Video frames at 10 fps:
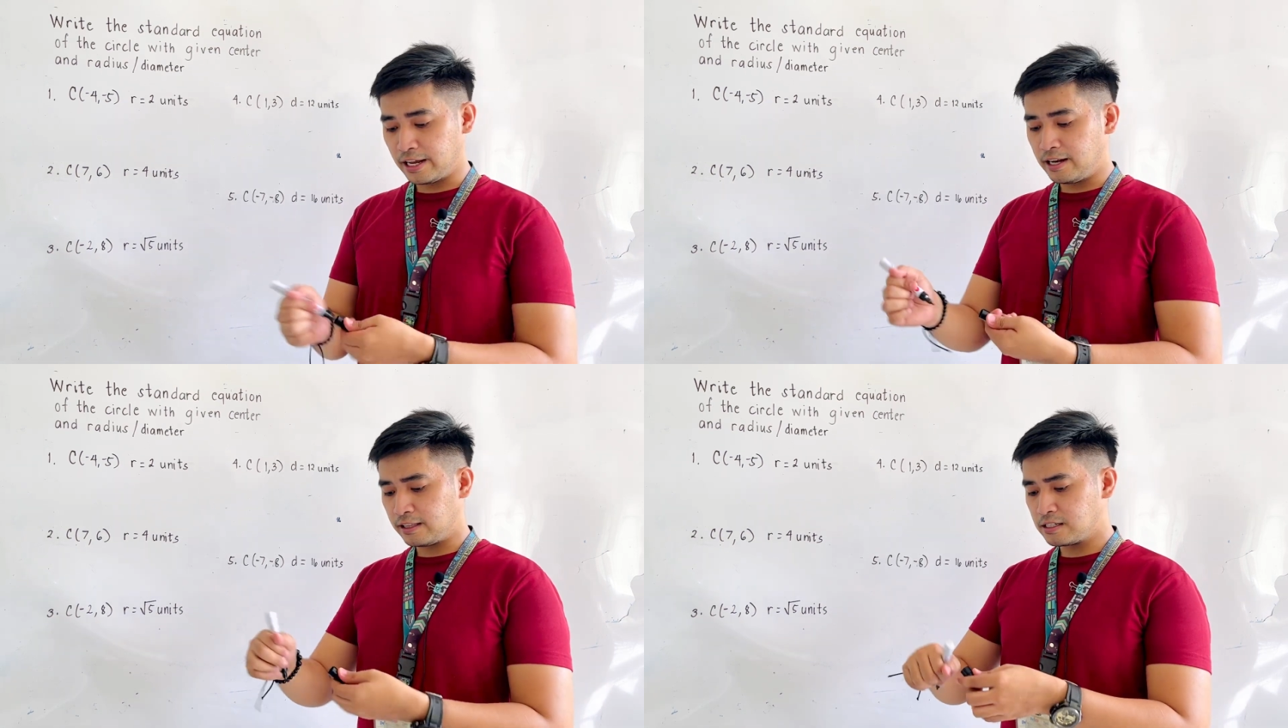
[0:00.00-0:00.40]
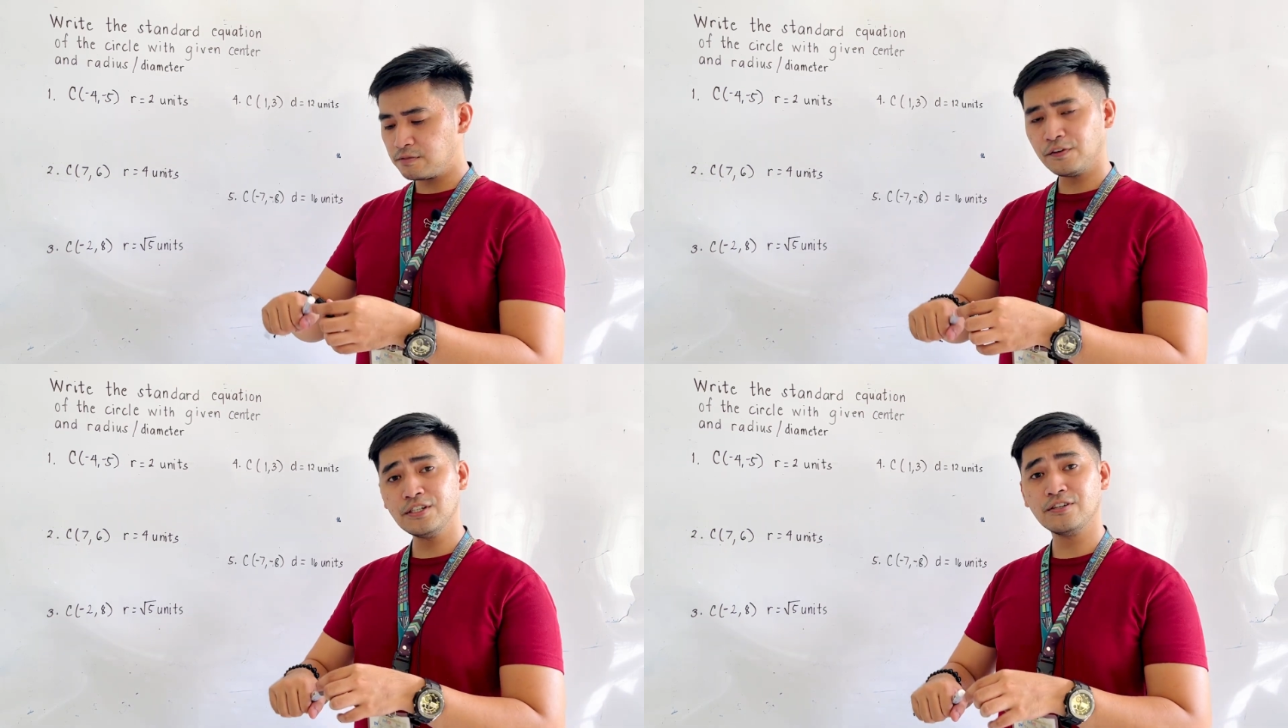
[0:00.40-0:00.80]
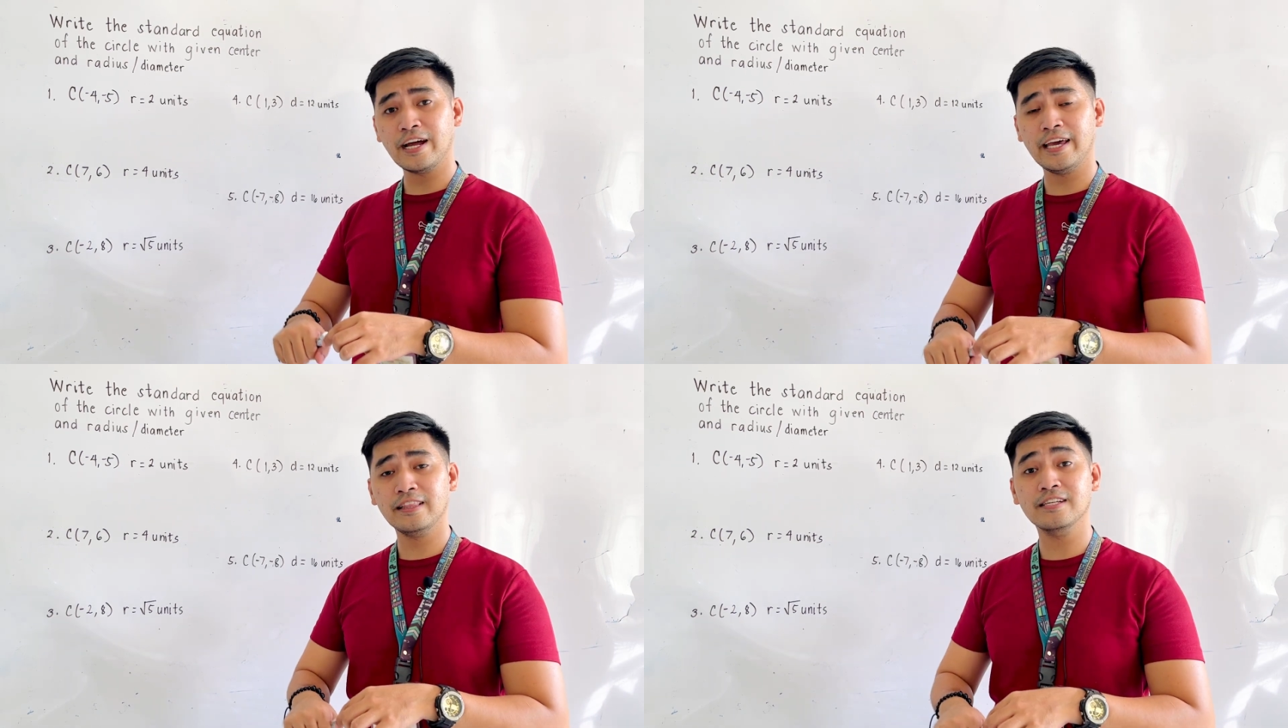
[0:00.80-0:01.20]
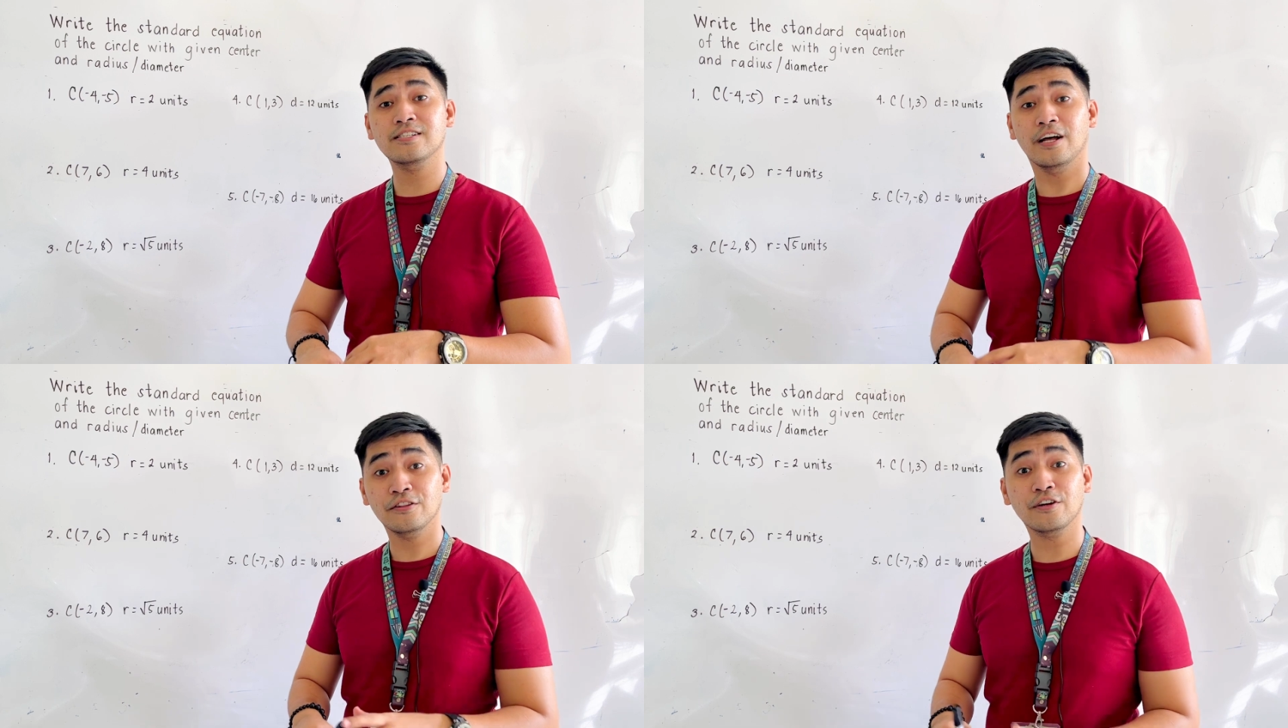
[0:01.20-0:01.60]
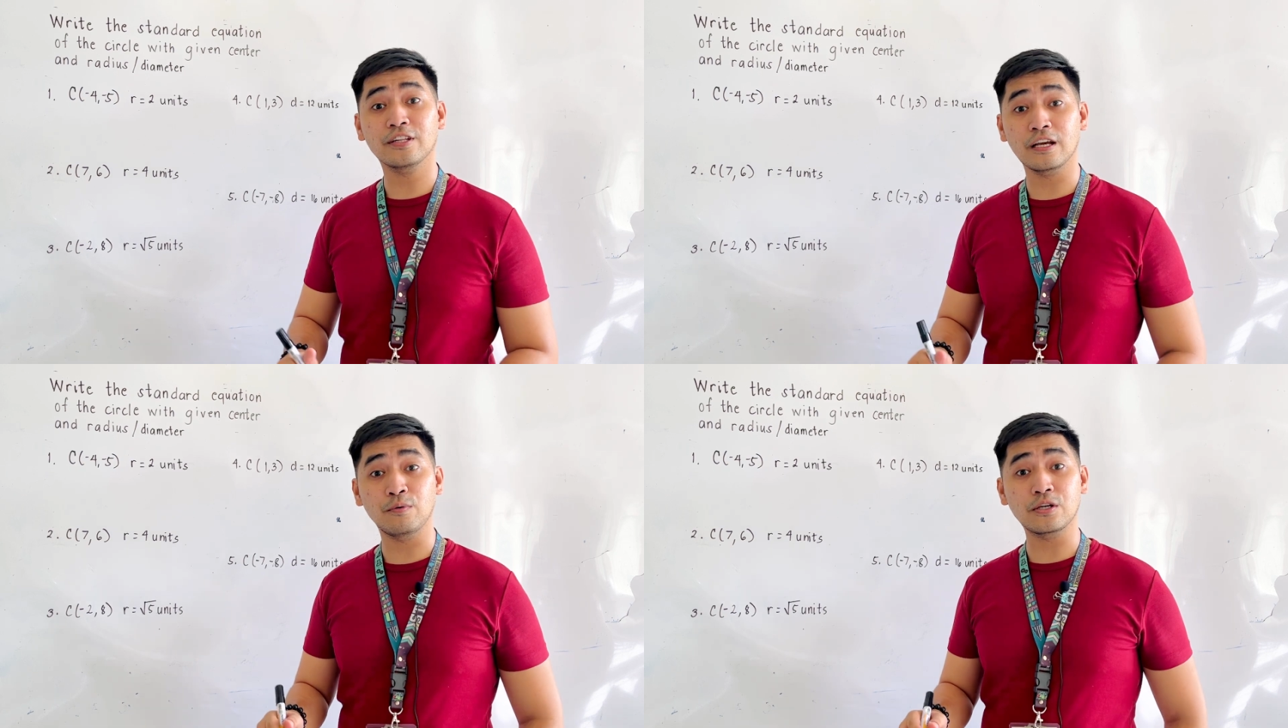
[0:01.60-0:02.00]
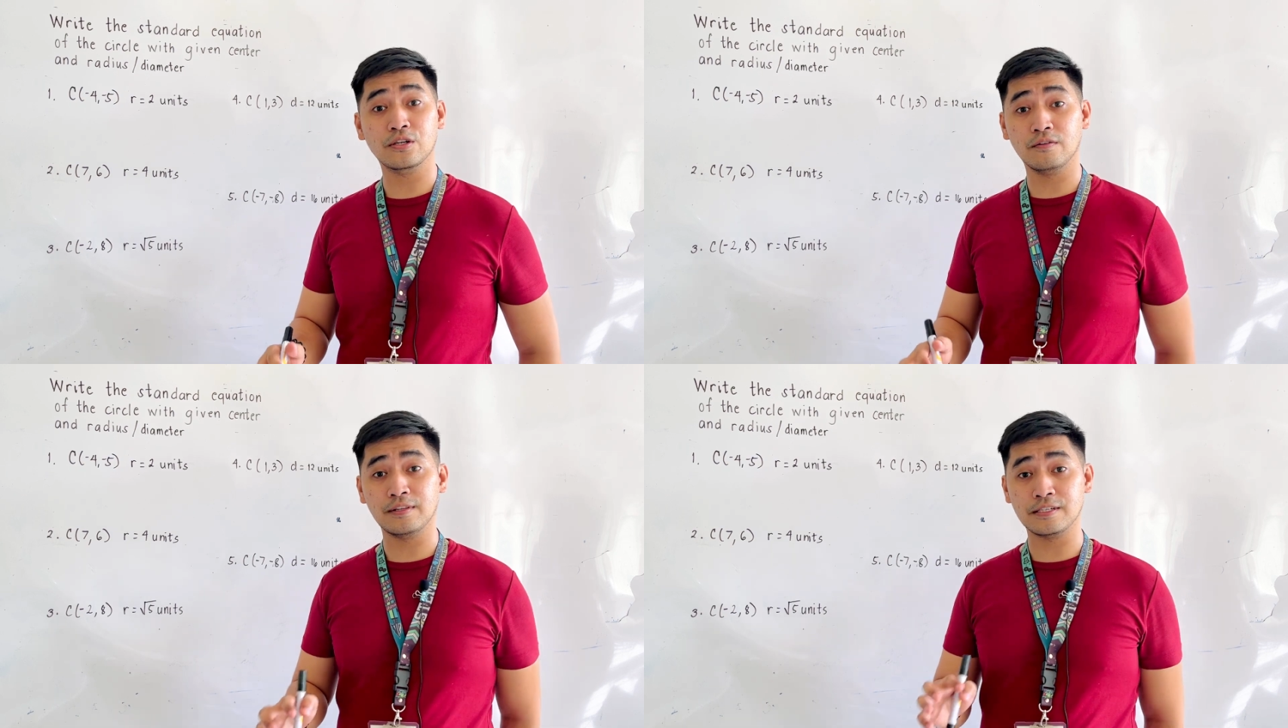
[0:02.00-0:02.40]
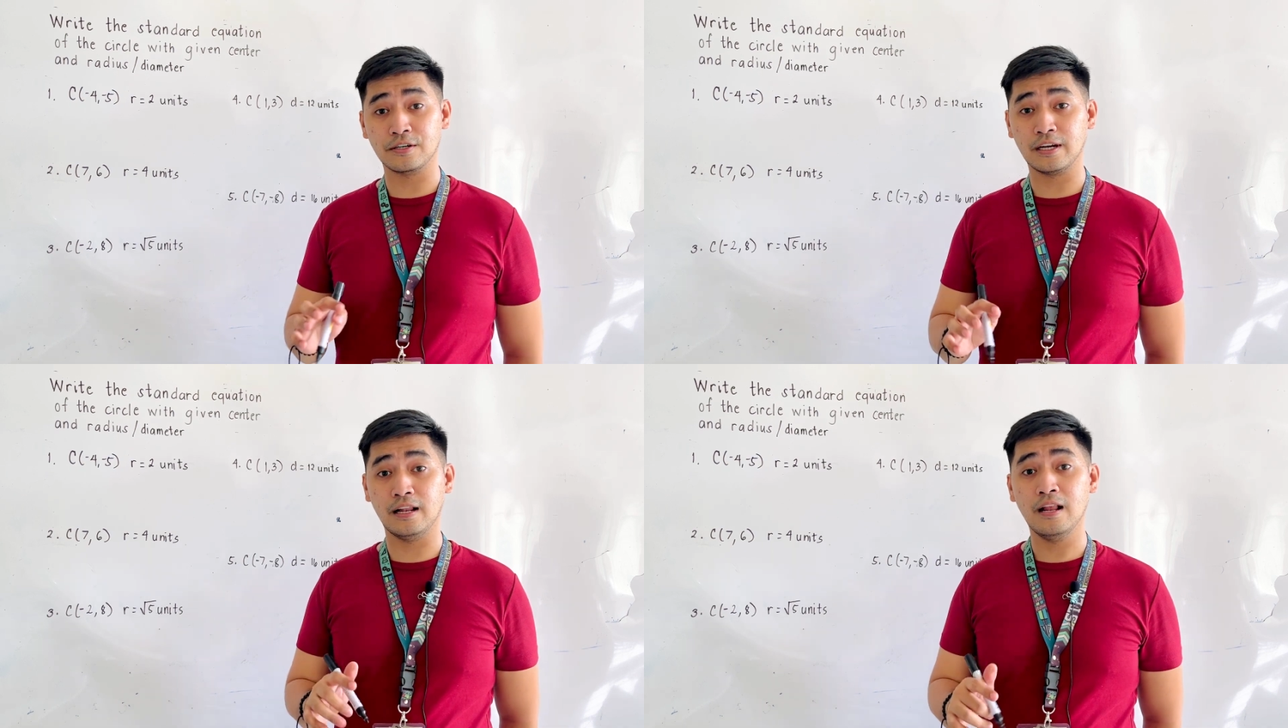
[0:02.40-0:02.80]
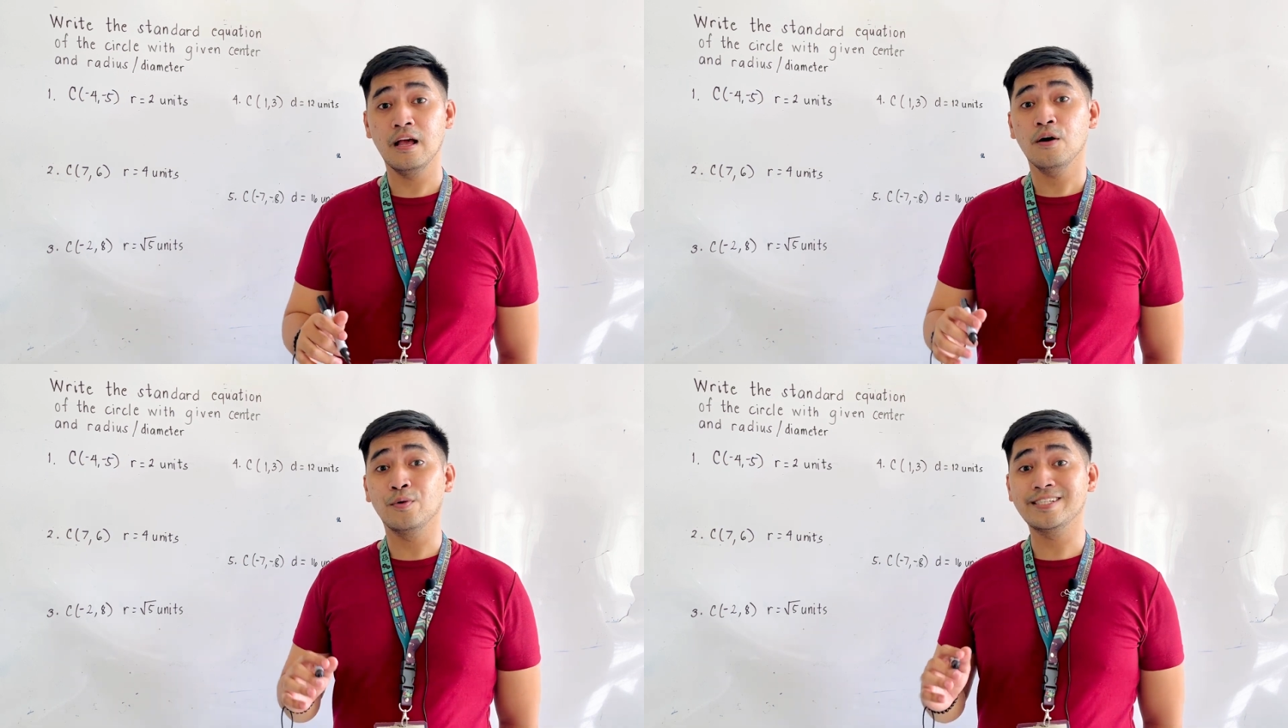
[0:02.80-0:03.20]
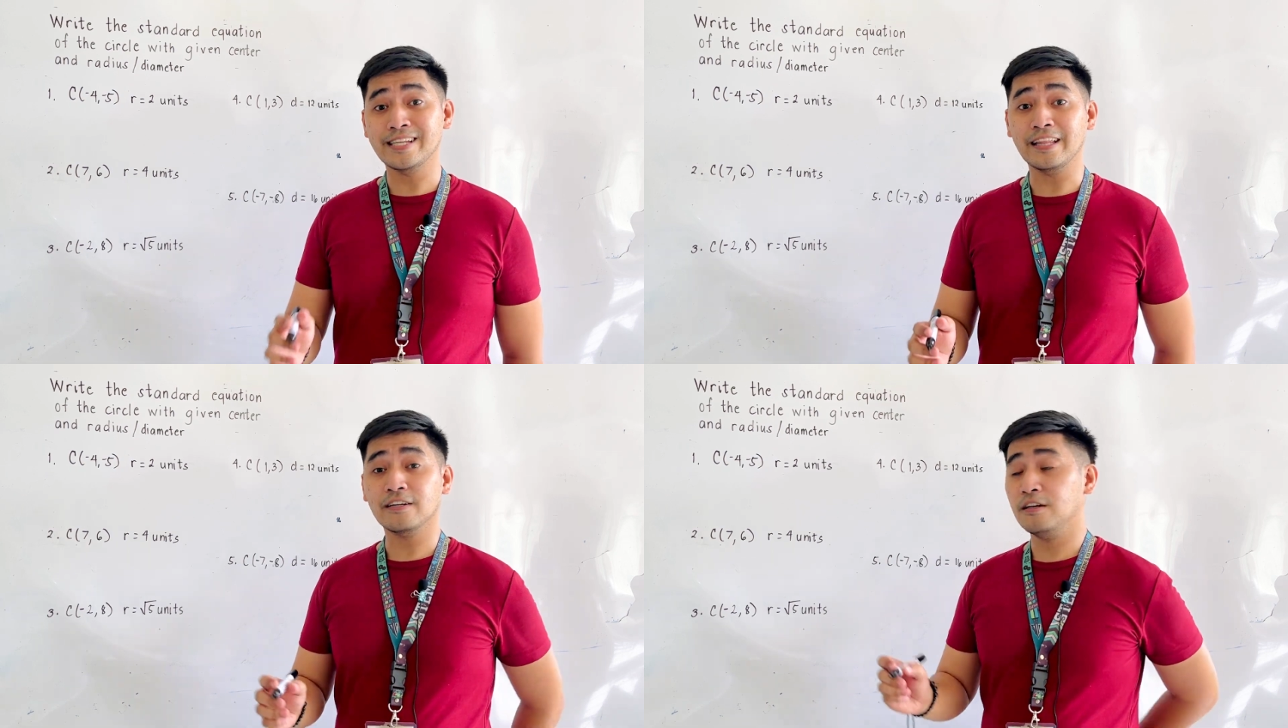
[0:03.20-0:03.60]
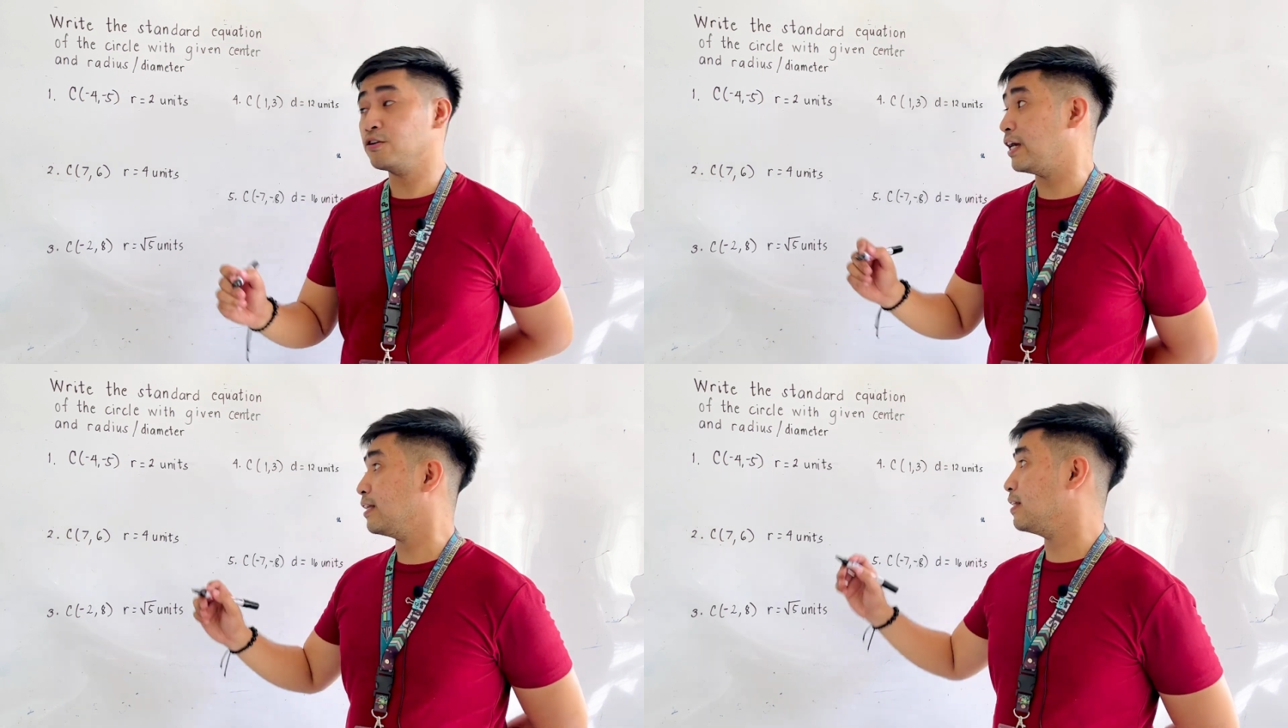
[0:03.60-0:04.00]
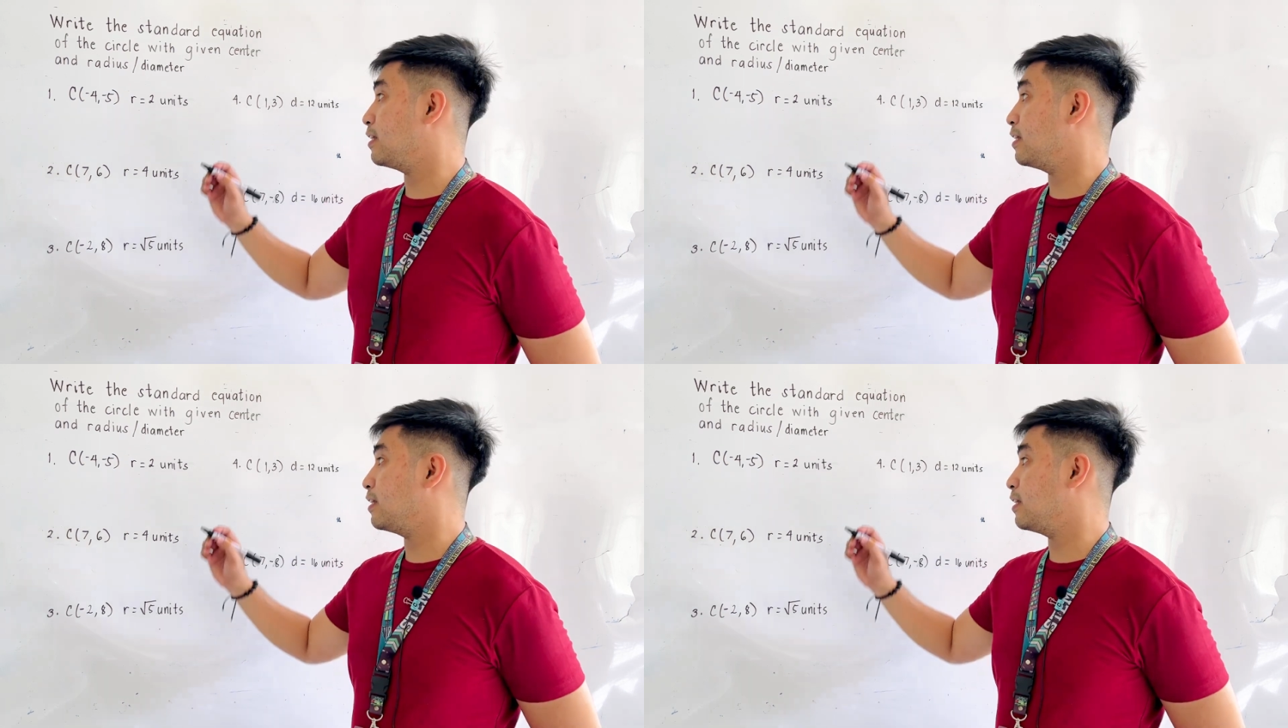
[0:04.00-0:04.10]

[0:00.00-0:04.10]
let us first write the standard equation of the circle with center located